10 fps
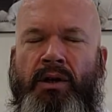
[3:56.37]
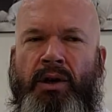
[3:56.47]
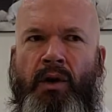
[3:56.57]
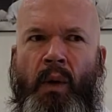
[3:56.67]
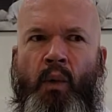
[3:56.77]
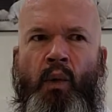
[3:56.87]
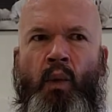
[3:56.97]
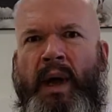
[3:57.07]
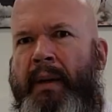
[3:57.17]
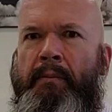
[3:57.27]
you know,
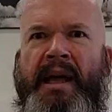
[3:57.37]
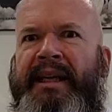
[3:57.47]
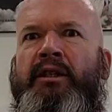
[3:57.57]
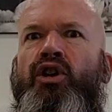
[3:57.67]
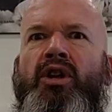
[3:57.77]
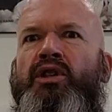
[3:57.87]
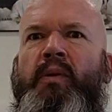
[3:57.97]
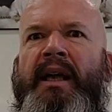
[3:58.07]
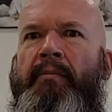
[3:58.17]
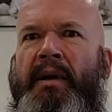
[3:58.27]
we can be as good as
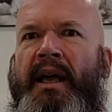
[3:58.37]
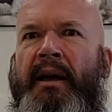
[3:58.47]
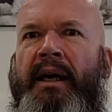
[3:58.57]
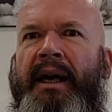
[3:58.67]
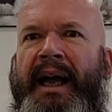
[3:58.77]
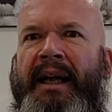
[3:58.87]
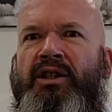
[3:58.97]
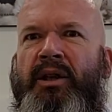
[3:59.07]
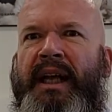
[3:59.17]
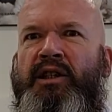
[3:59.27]
we can be. And
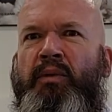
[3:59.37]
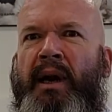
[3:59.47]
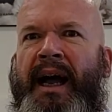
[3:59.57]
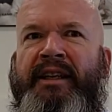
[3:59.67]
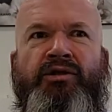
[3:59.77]
so that's what I